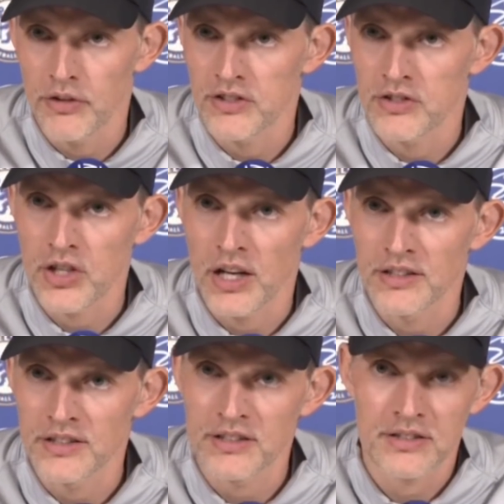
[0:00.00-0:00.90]
these
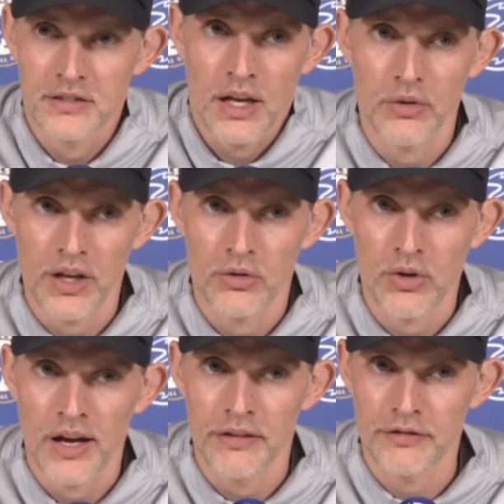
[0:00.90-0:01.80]
chances. Now they
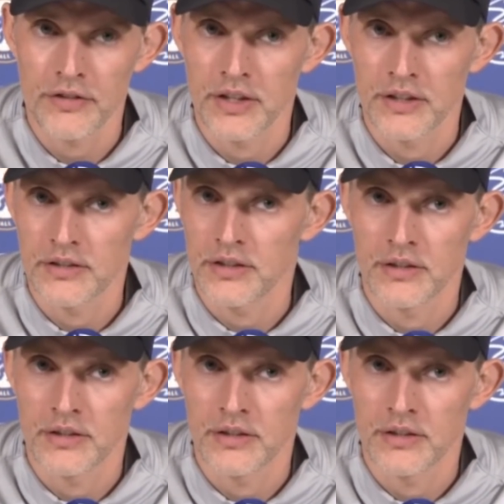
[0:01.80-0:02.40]
arrived, and